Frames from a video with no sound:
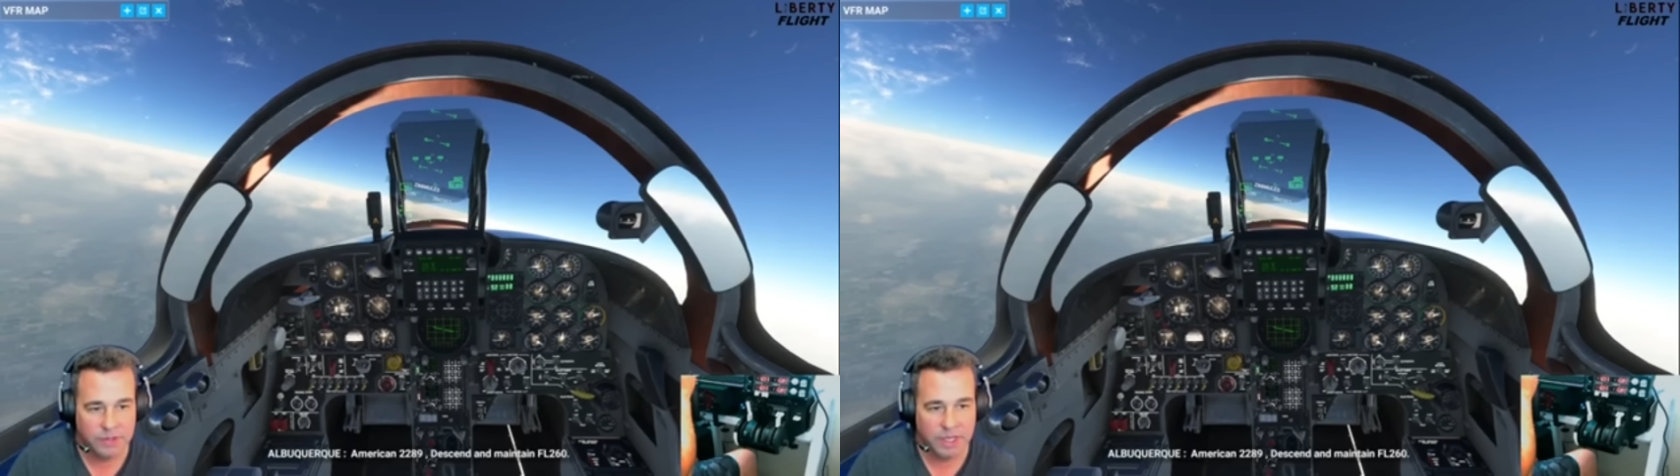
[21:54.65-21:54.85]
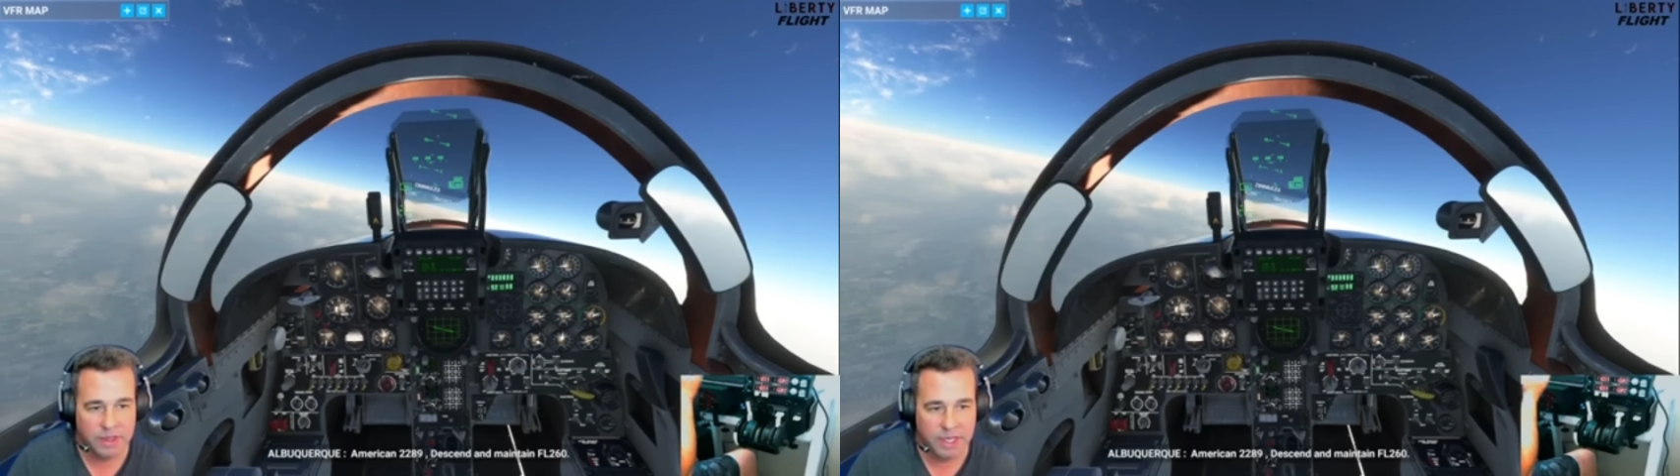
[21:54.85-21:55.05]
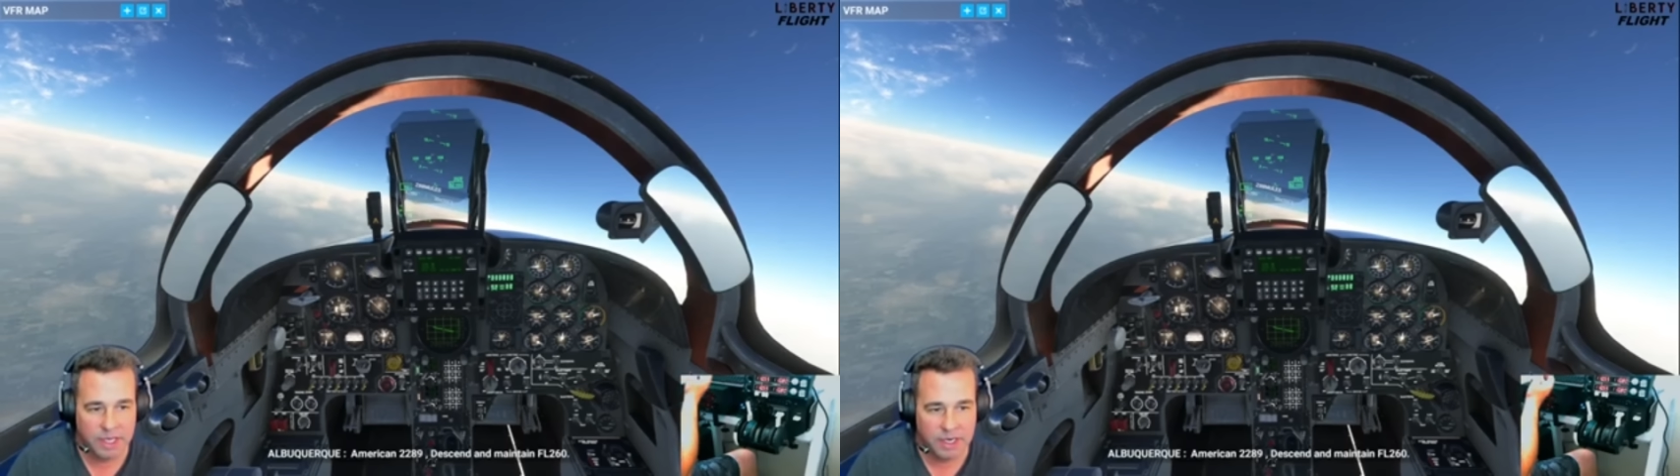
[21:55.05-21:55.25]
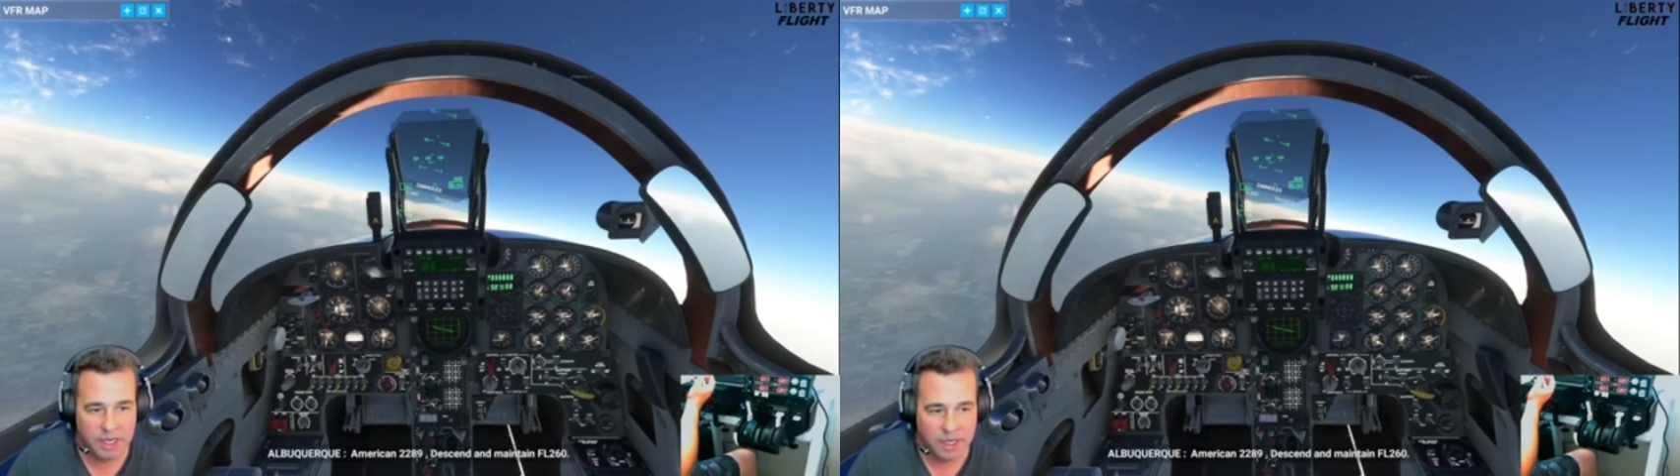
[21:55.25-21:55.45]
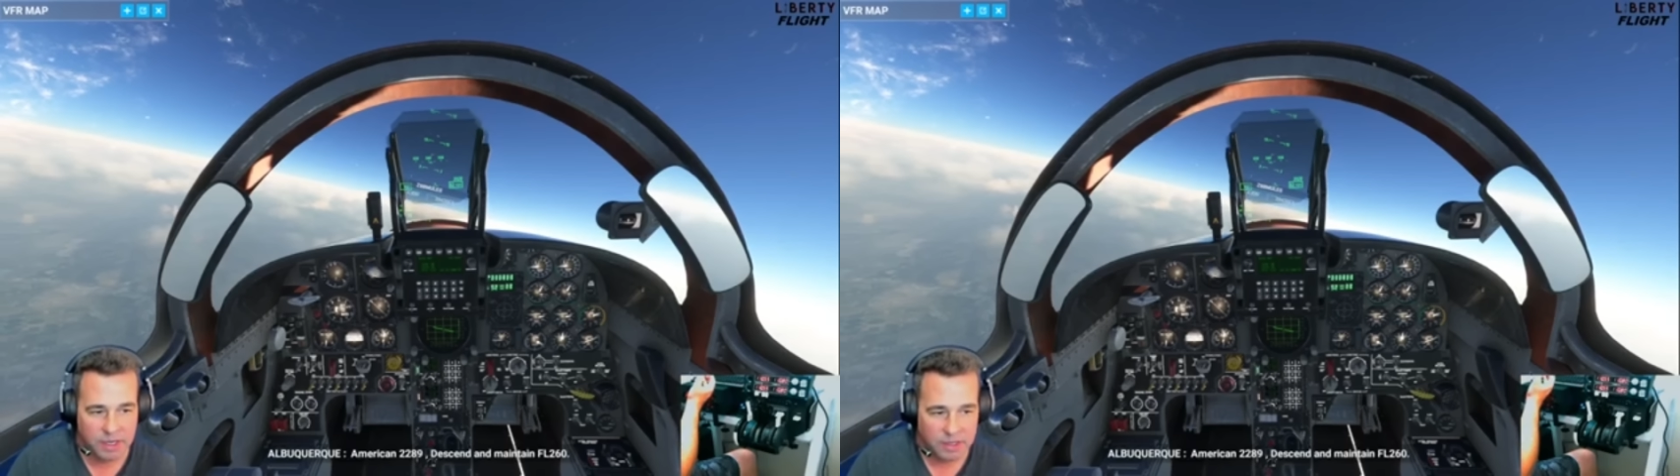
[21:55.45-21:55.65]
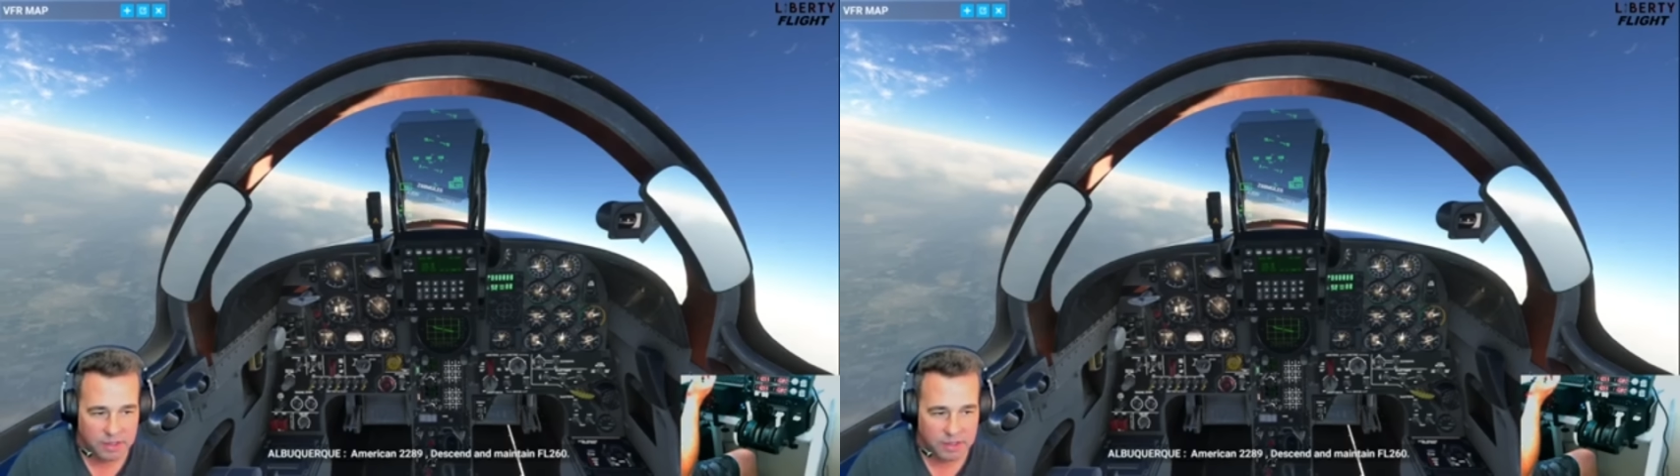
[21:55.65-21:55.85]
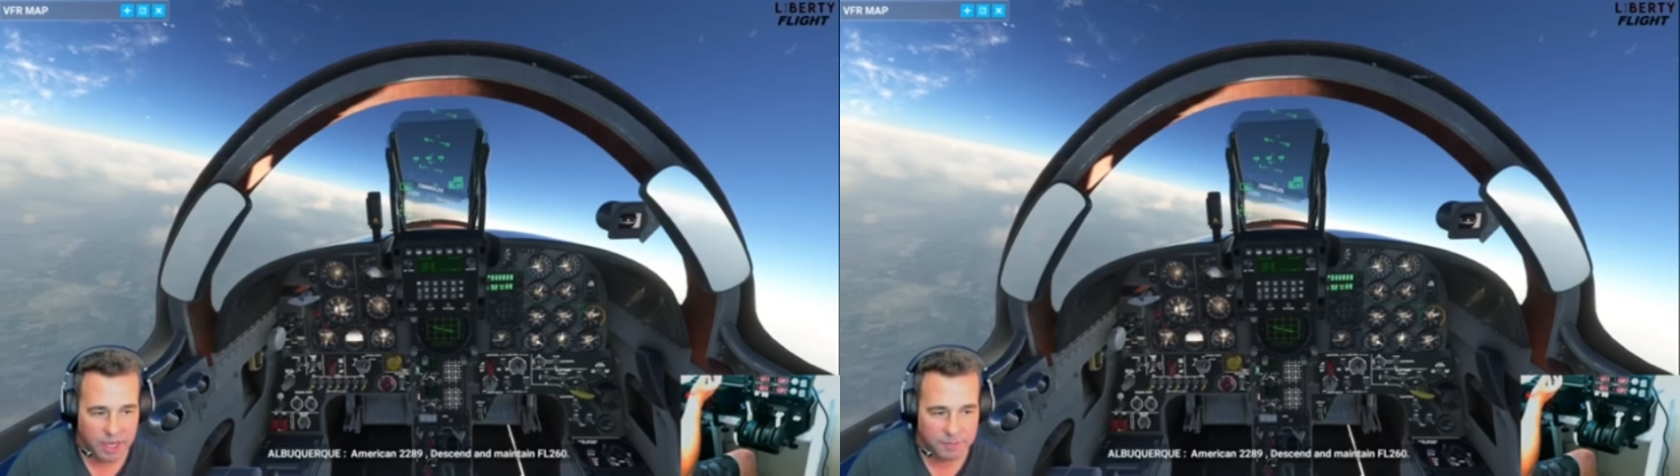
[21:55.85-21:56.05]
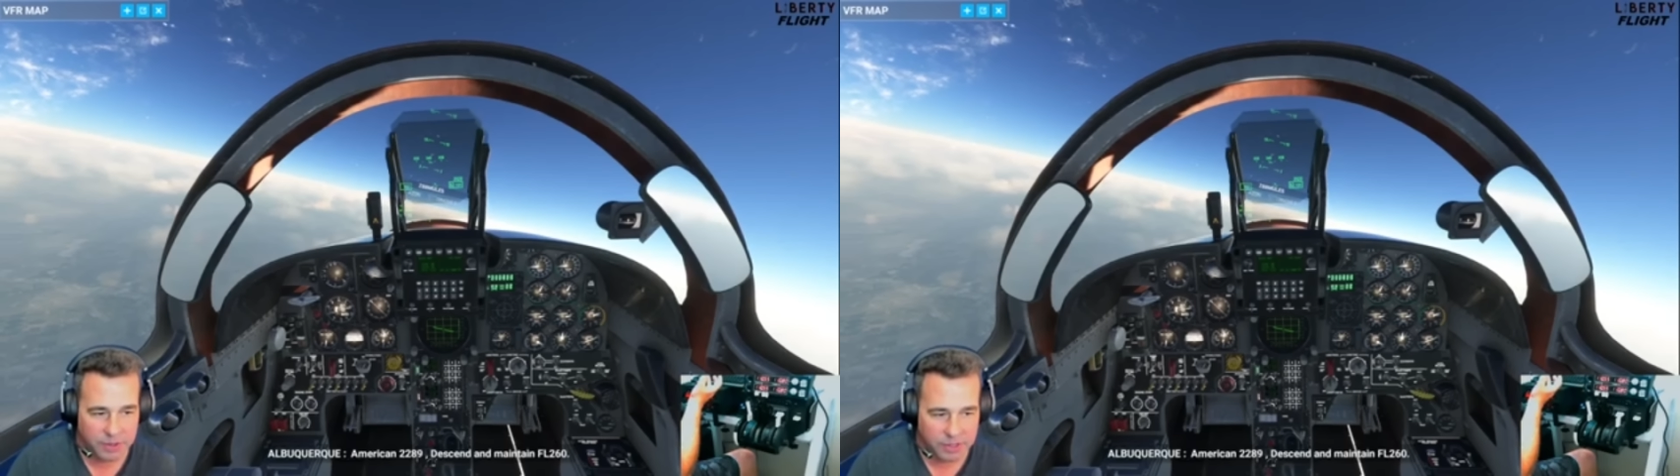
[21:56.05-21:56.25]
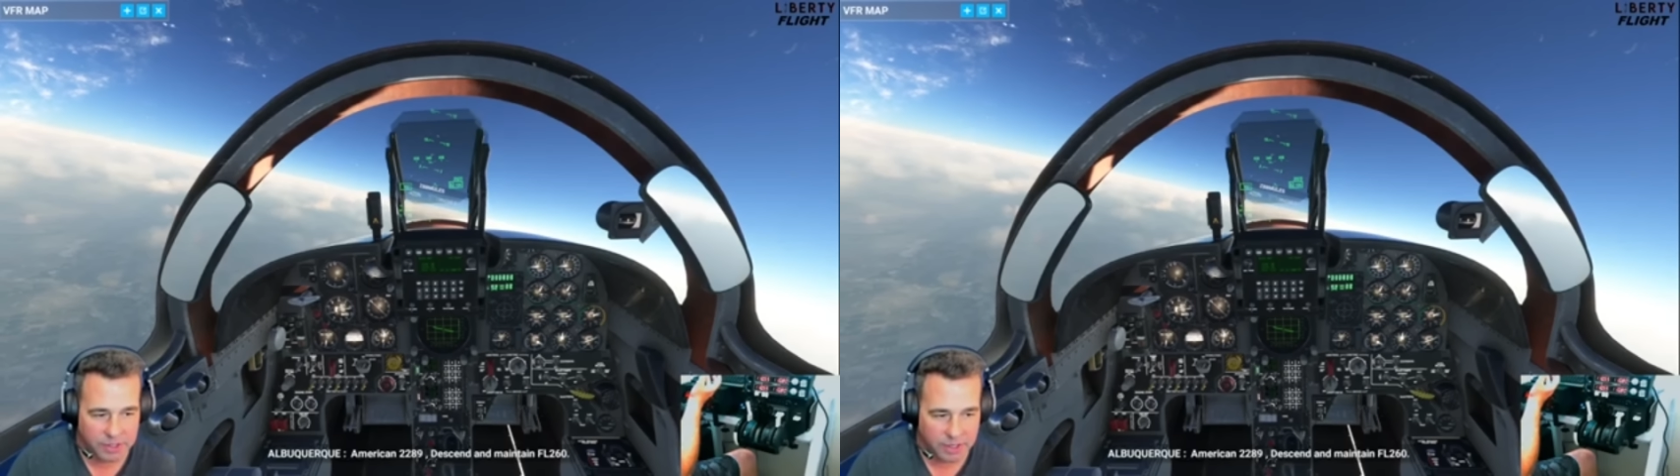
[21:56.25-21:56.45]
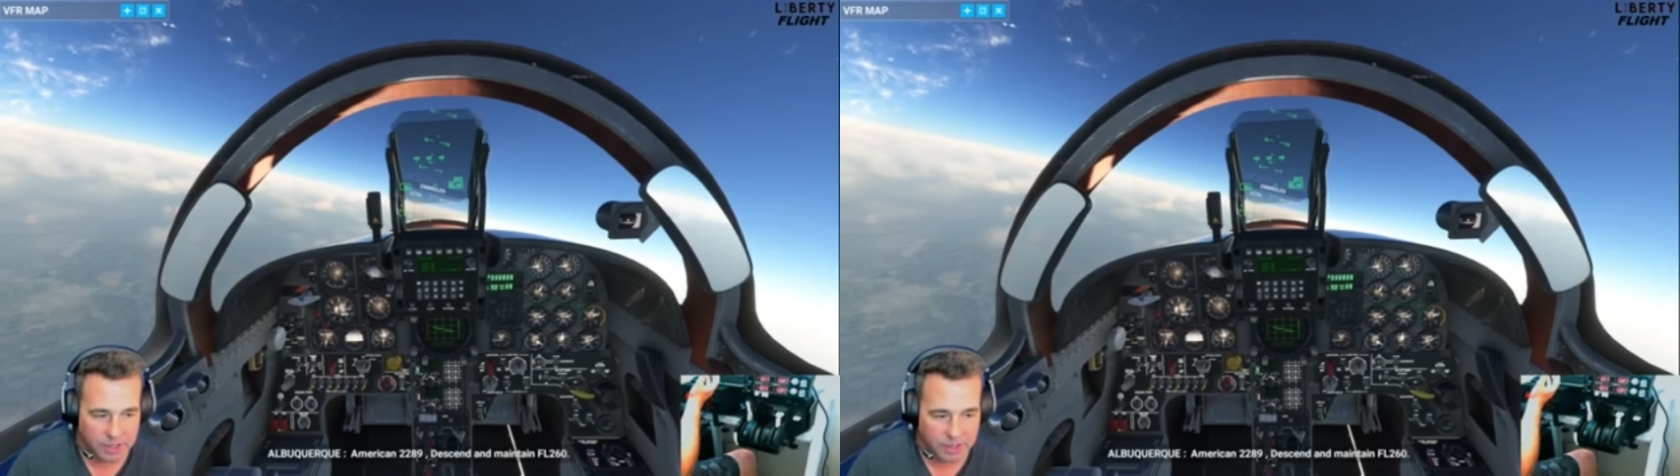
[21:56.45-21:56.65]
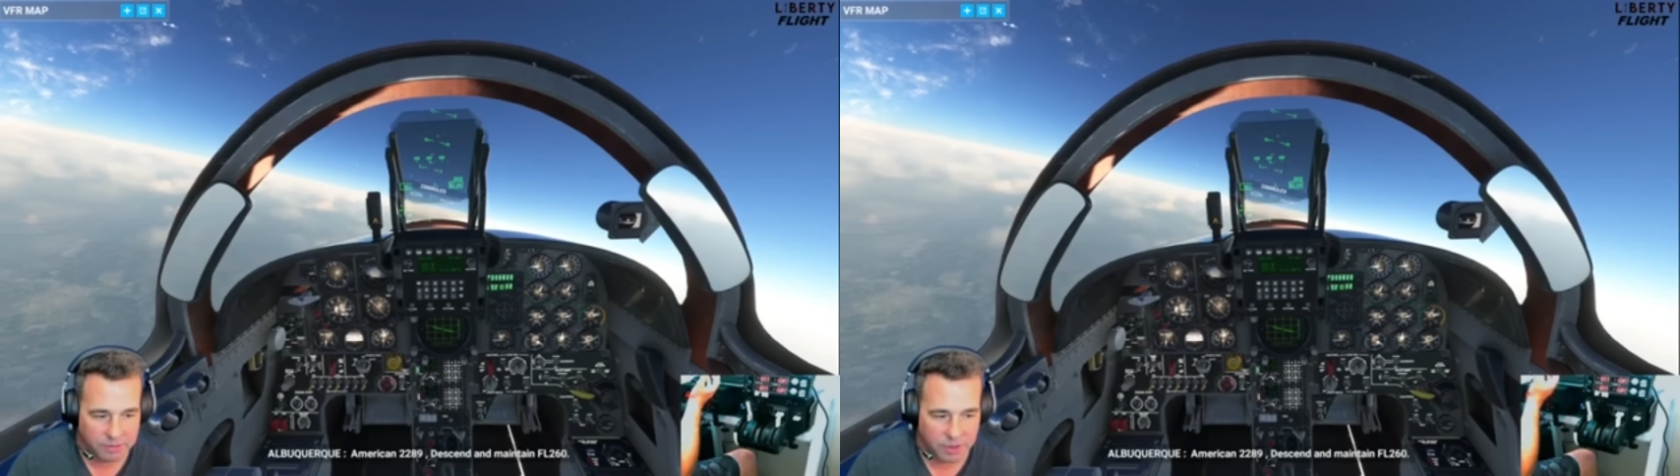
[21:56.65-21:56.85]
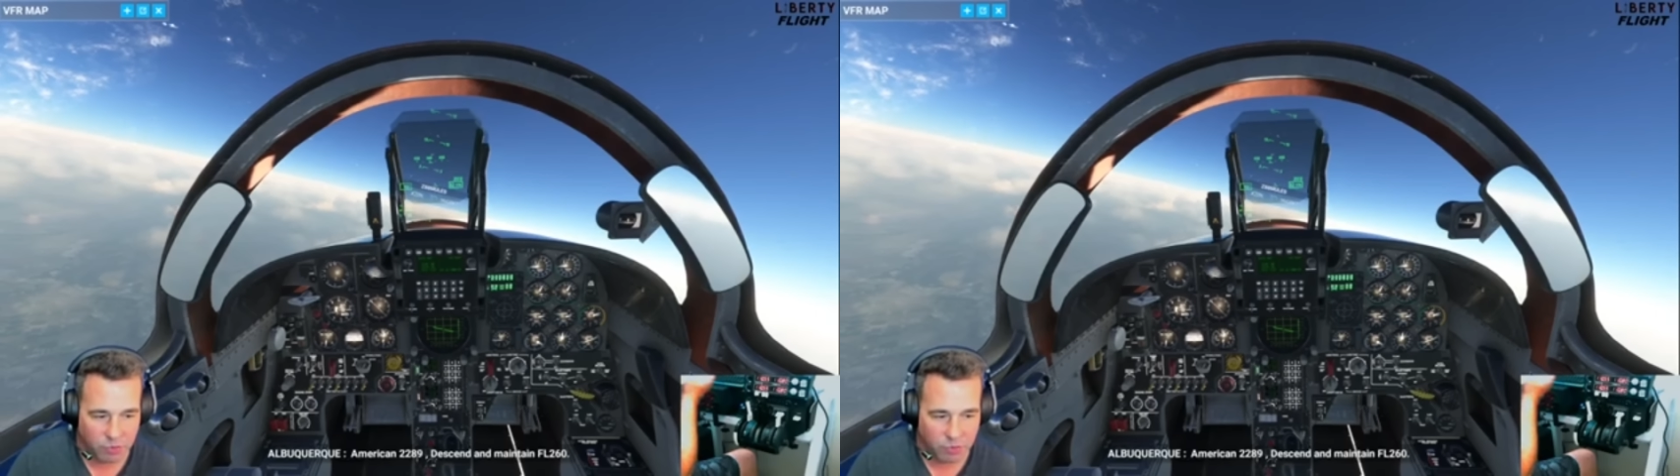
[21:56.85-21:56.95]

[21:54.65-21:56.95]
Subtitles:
And then I'm gonna